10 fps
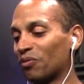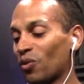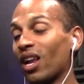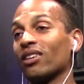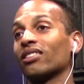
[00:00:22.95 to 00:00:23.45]

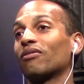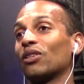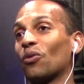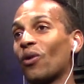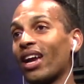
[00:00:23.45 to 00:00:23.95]
while I was
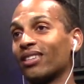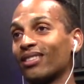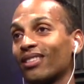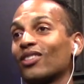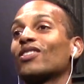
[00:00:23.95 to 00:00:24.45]
lifting weights,
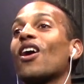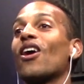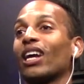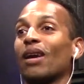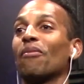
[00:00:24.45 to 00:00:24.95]
the
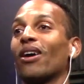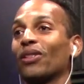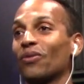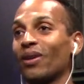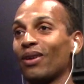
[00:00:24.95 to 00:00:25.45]
song came on
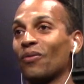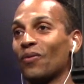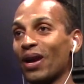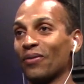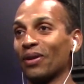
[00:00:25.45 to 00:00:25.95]
the ra-
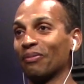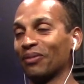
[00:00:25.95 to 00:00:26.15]
weight room.